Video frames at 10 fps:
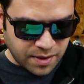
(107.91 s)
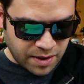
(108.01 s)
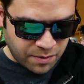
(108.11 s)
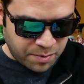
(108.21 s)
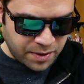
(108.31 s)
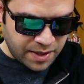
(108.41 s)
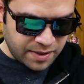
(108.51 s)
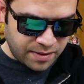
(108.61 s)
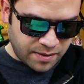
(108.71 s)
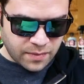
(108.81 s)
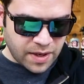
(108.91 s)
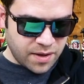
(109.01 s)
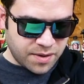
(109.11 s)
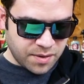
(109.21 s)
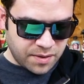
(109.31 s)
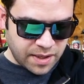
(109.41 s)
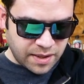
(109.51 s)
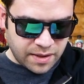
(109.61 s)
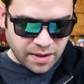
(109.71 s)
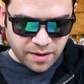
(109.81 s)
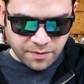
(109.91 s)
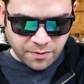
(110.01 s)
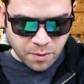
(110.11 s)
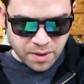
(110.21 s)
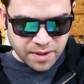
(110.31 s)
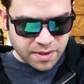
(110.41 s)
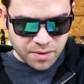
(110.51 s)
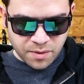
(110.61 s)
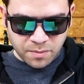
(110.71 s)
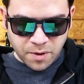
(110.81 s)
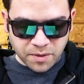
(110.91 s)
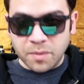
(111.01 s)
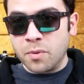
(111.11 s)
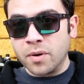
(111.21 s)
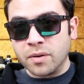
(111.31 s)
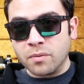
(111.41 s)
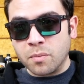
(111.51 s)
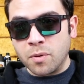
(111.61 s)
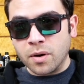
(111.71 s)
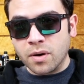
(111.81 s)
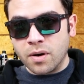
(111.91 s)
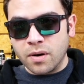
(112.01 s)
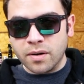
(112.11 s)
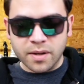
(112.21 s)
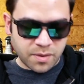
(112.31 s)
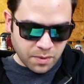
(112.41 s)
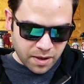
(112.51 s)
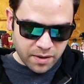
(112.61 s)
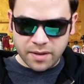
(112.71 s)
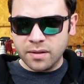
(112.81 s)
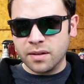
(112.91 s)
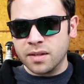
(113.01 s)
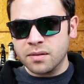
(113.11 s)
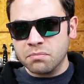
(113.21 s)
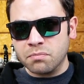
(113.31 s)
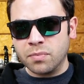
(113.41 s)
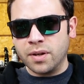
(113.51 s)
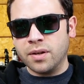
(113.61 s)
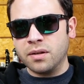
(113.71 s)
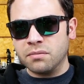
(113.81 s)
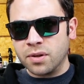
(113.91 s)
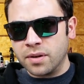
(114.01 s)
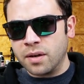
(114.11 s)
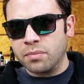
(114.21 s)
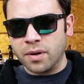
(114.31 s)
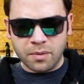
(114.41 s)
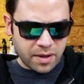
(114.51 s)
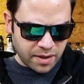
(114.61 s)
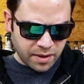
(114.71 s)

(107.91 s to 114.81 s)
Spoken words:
that they replaced. They also did the Ford diesel multi-point report card as well. I think that's pretty good. Turned out pretty well, I